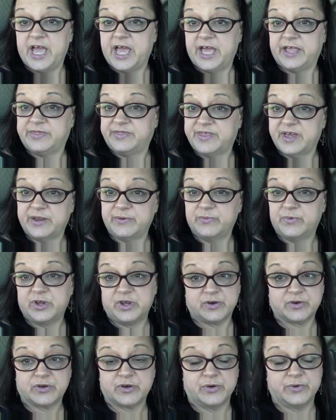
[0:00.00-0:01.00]
And then
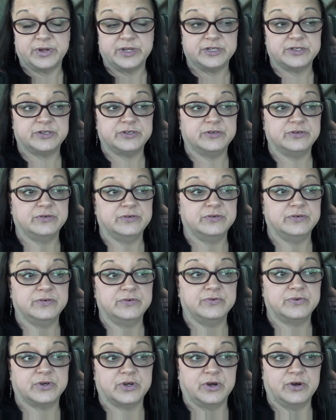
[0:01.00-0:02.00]
we are going
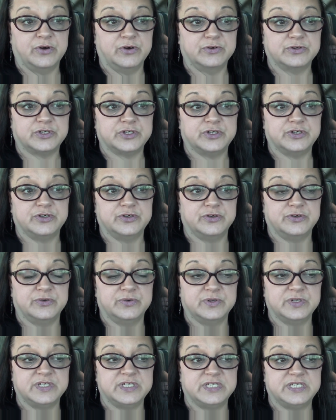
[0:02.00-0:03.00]
to go
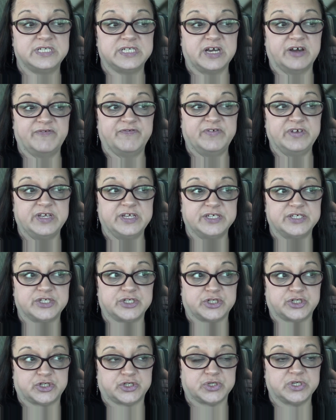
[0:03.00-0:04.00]
to Duffy's
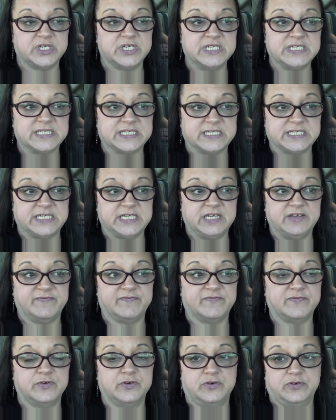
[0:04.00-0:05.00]
Street
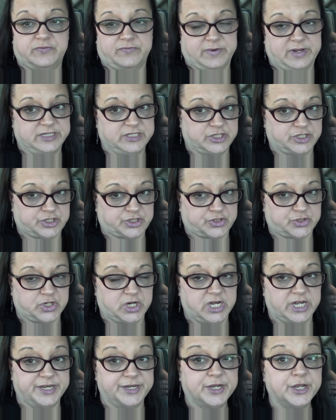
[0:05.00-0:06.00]
Seafood
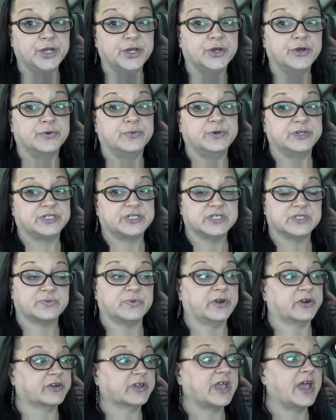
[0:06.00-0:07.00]
Restaurant, which is
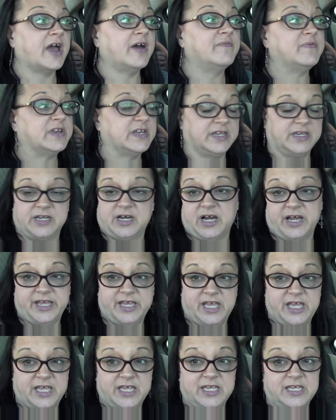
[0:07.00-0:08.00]
where Kevin and I
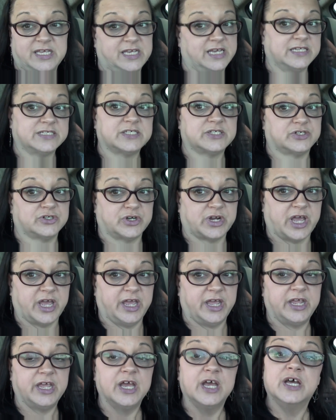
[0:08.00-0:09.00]
ate
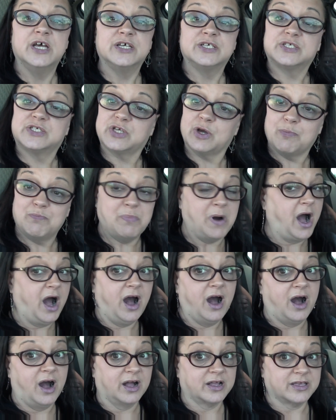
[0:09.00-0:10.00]
yesterday, so
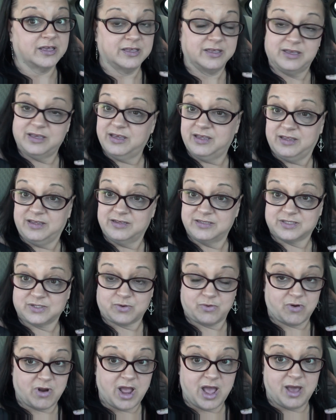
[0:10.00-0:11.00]
Pa can get his
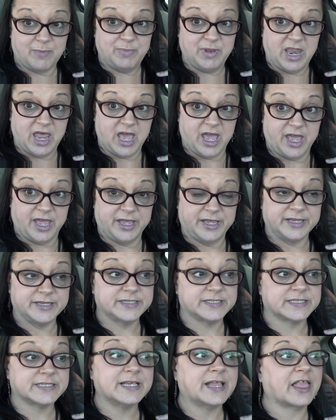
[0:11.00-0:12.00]
crab
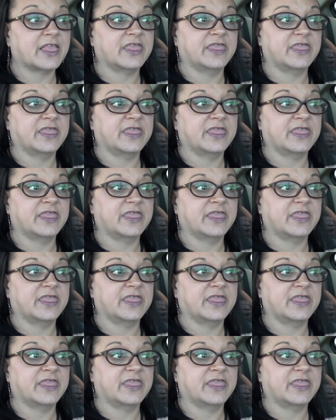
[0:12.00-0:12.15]
legs.